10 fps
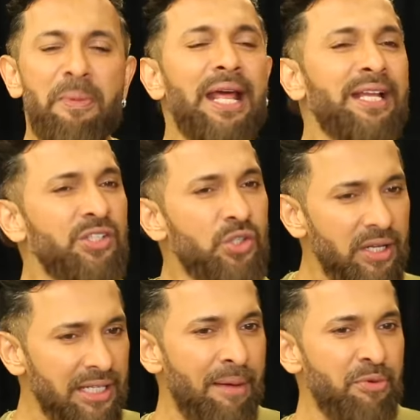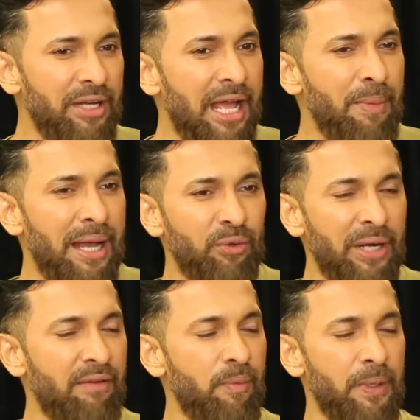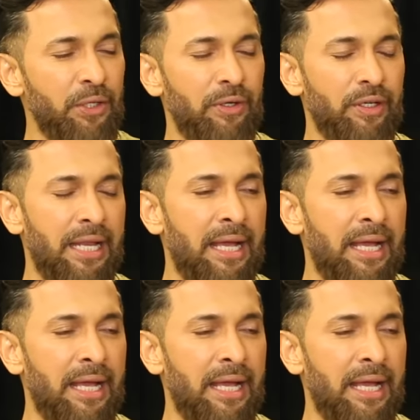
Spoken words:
But I enjoy time to time. I don't have a particular